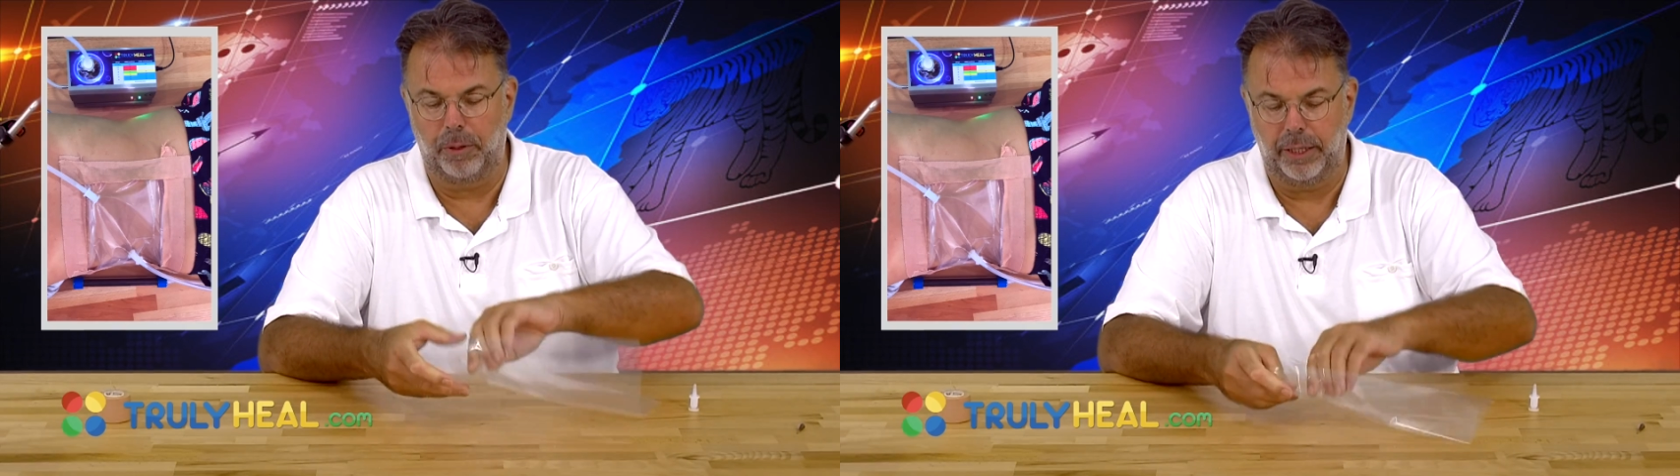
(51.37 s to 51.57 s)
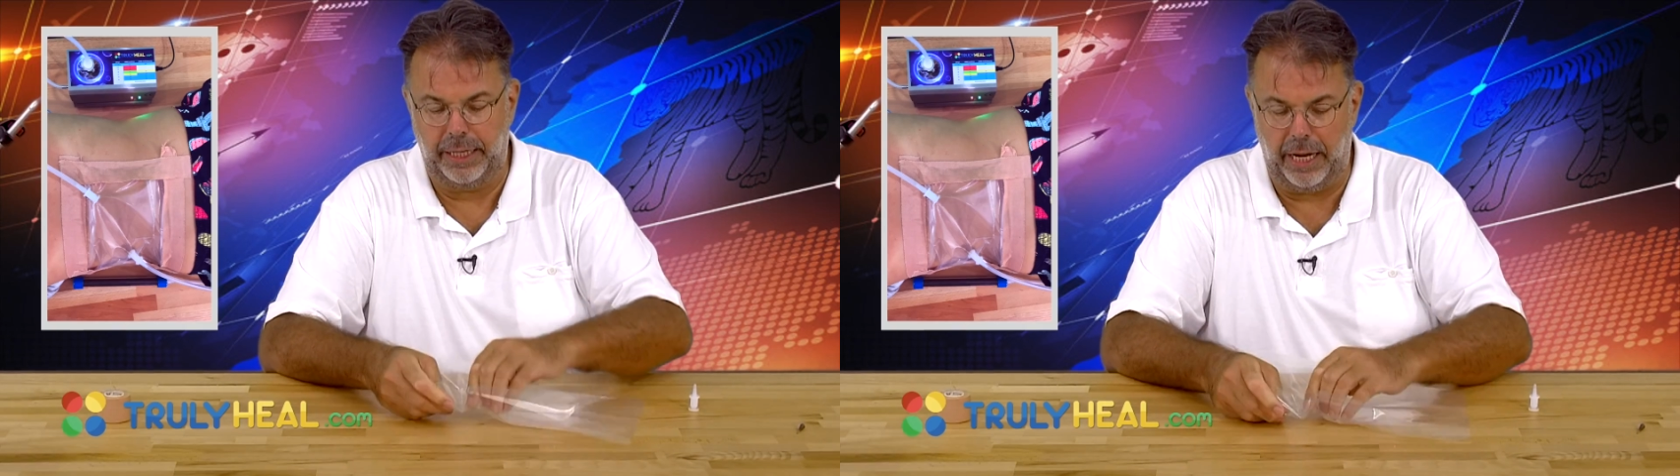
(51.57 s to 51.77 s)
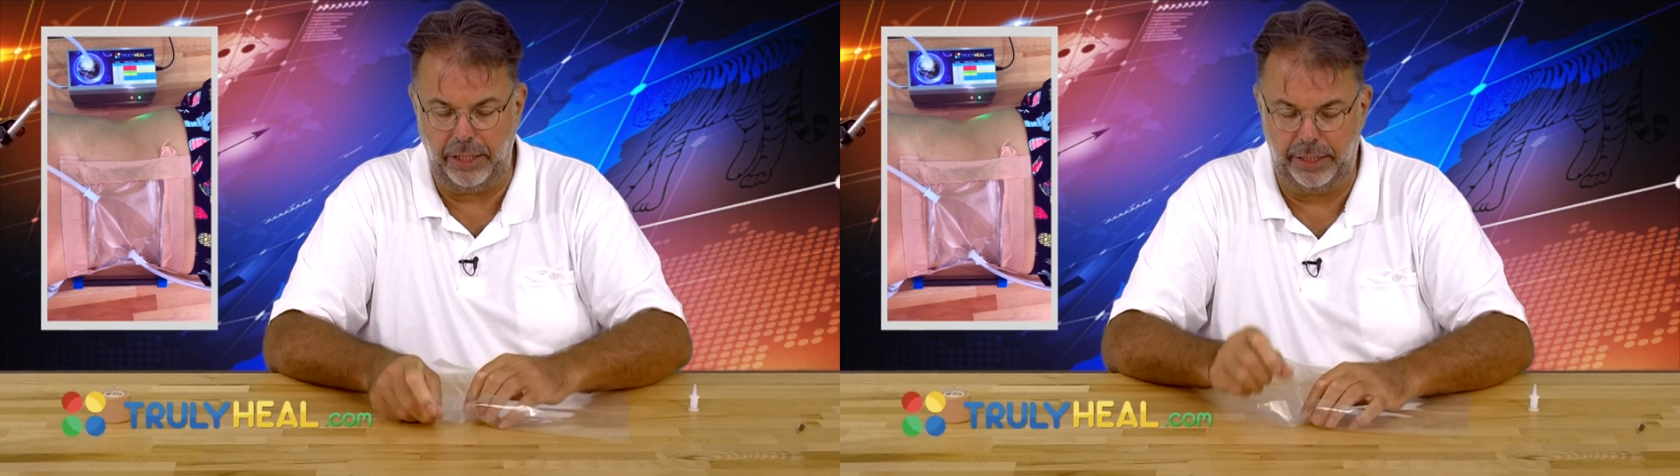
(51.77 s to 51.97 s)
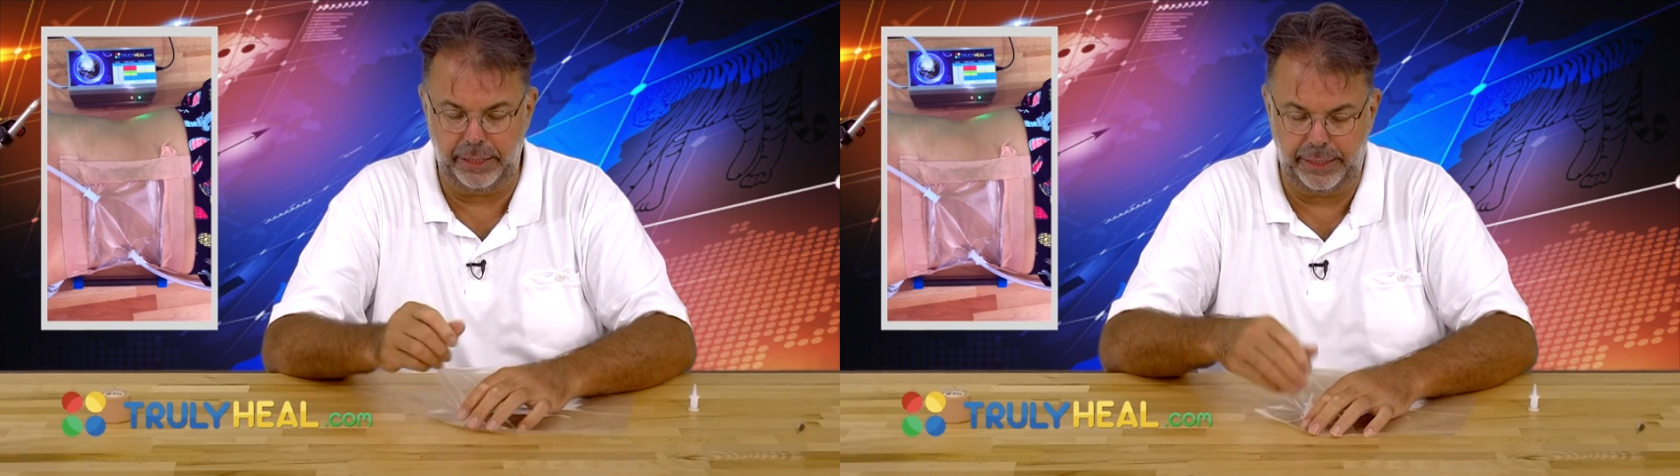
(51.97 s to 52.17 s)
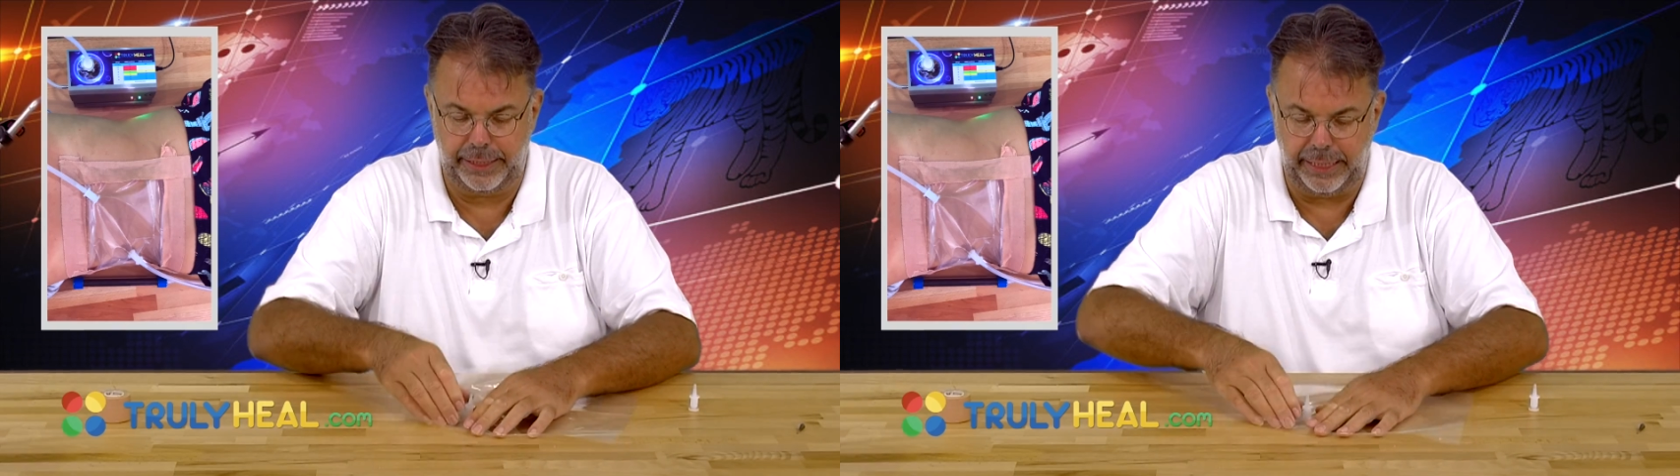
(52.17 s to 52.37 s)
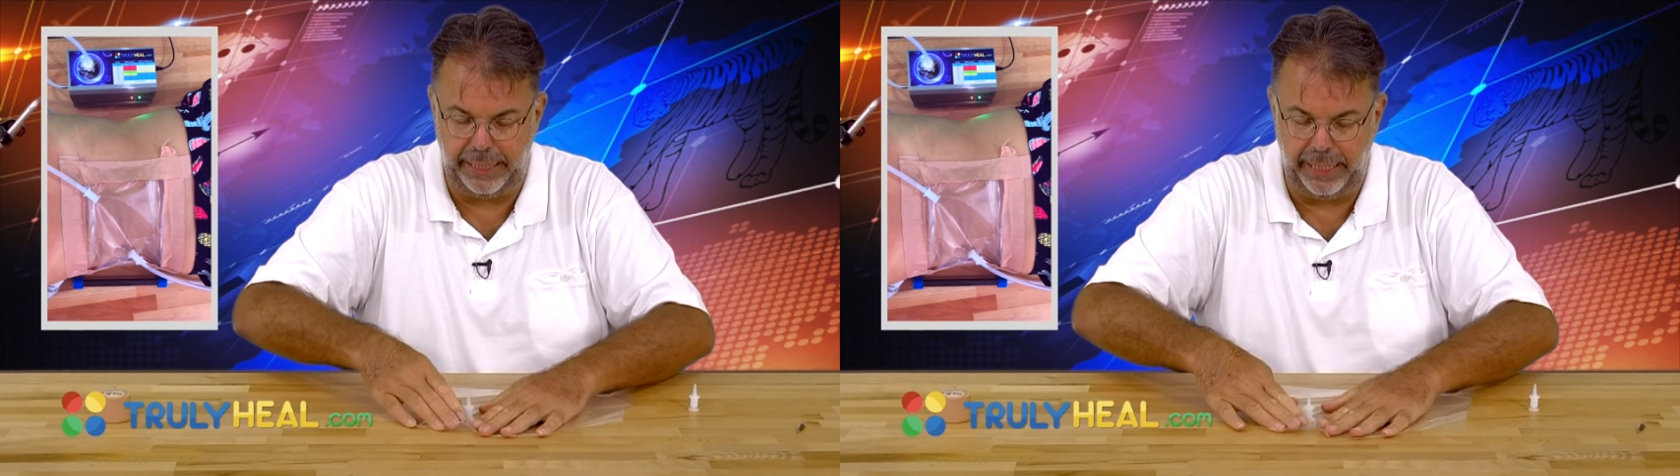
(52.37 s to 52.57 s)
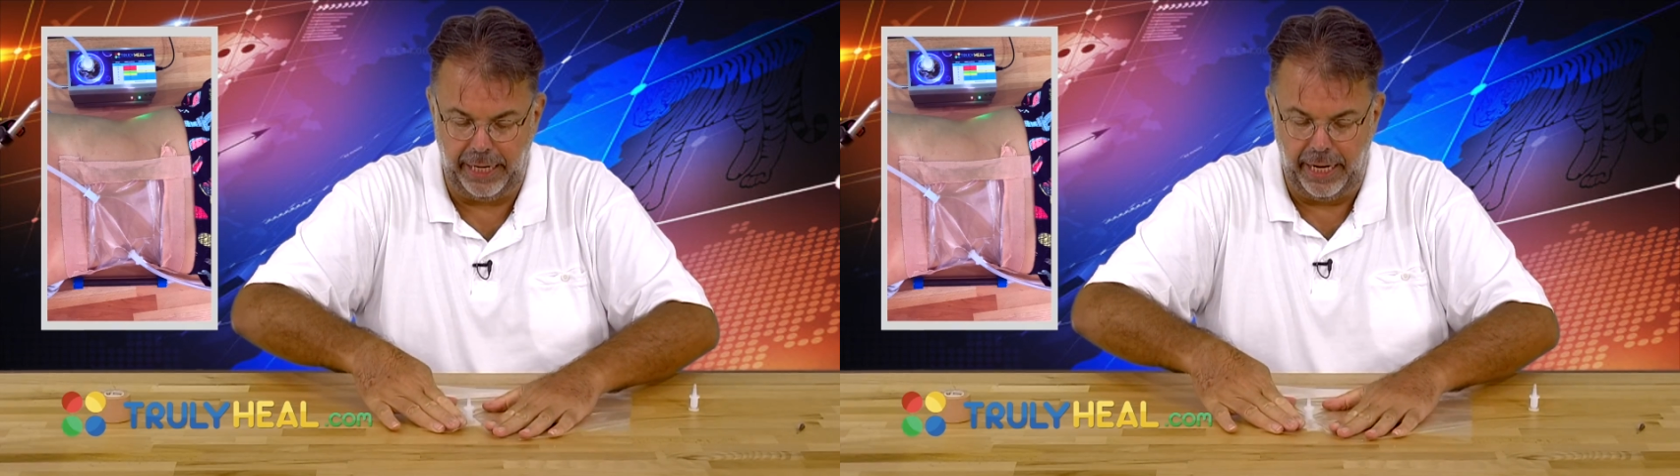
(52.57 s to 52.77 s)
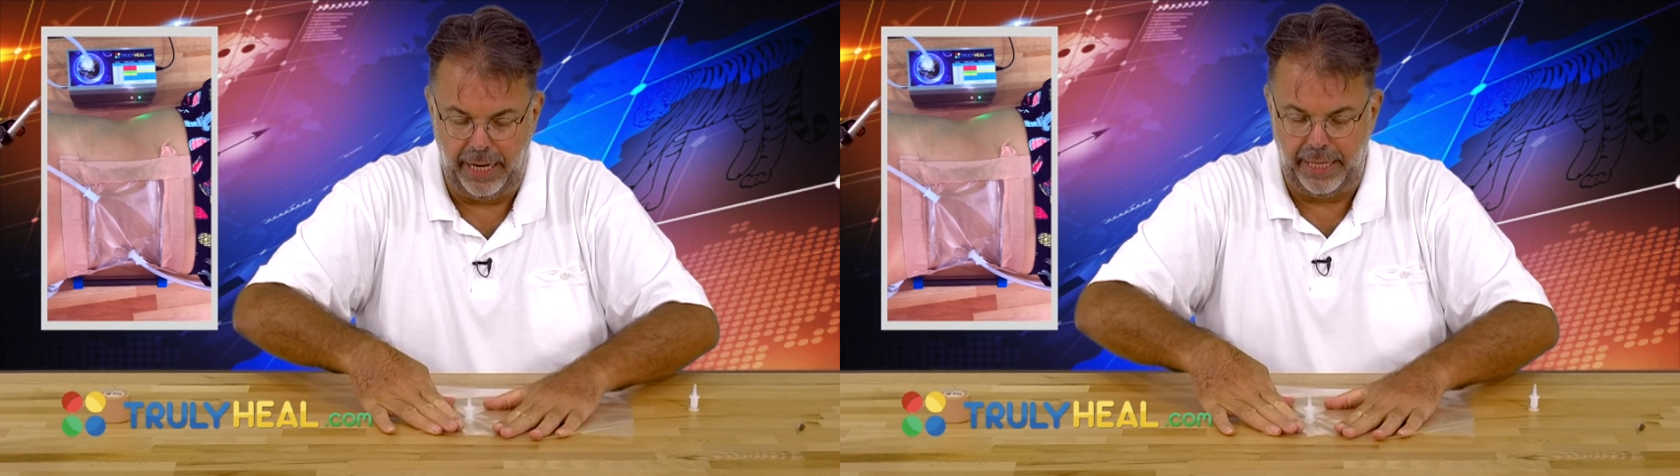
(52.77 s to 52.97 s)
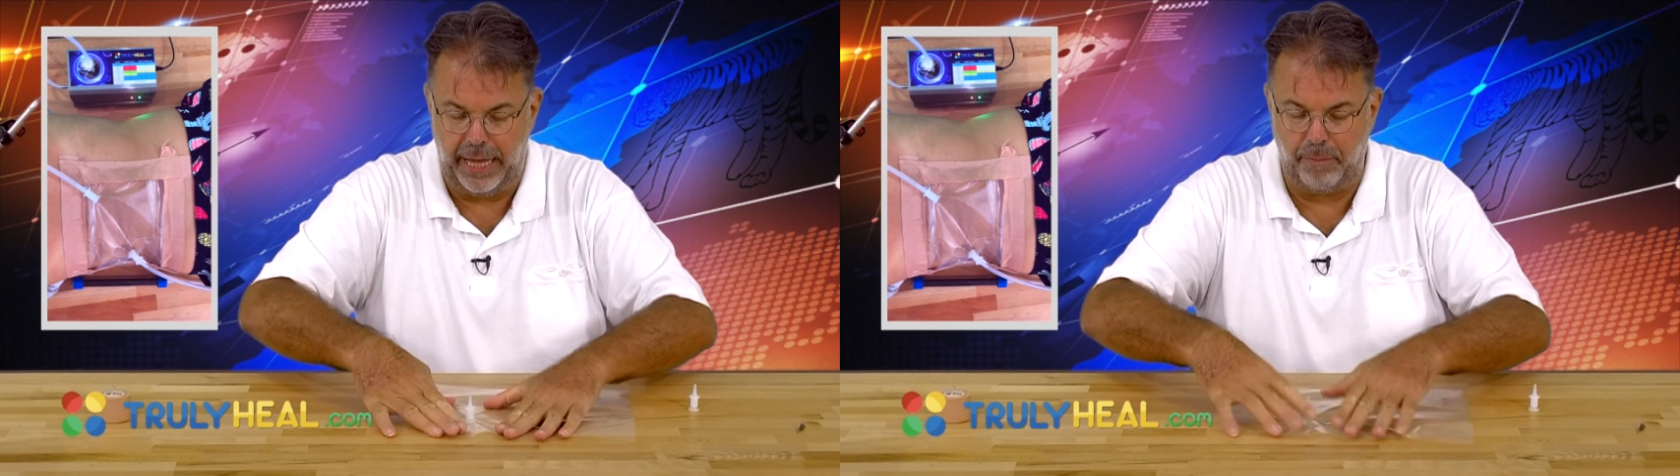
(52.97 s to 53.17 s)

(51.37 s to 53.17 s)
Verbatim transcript: Now you can see that